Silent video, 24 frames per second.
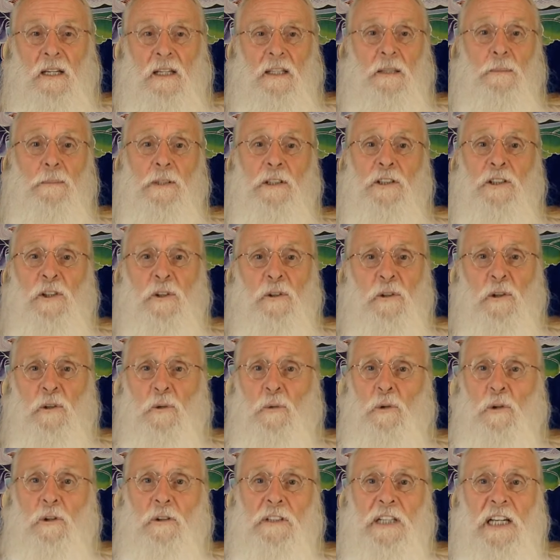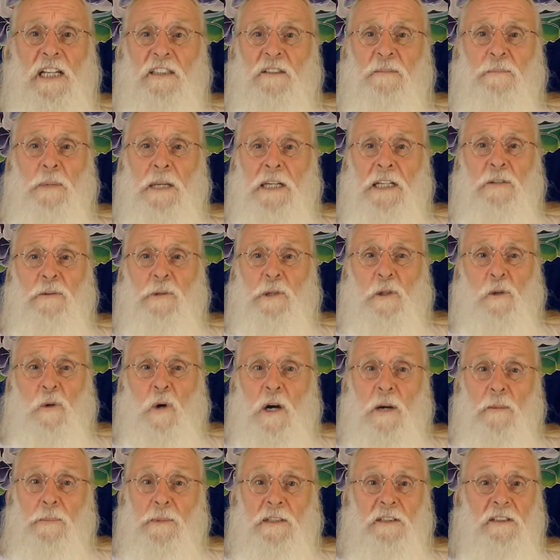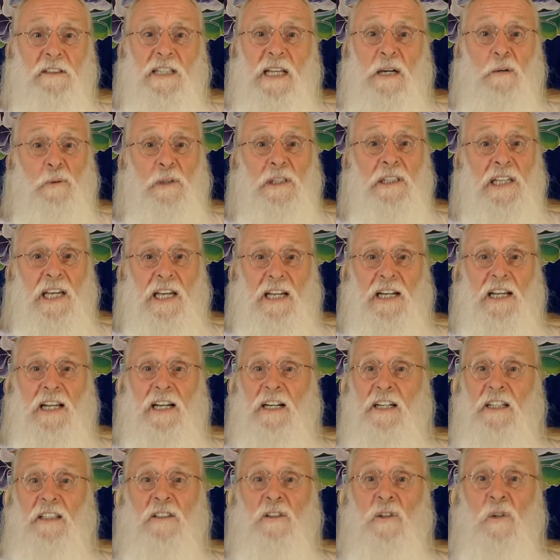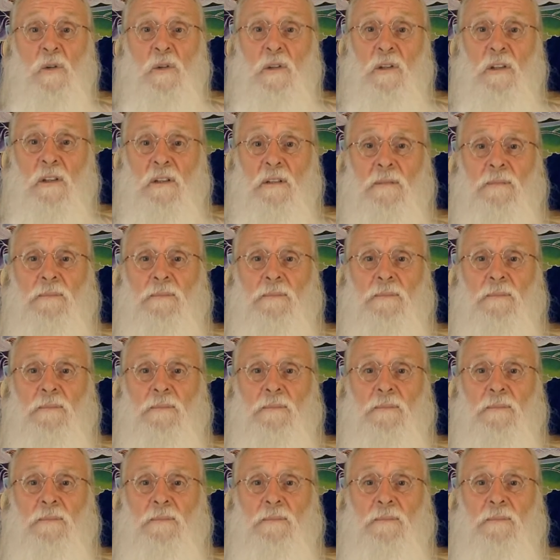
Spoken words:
The material world has many requirements that we cannot ignore.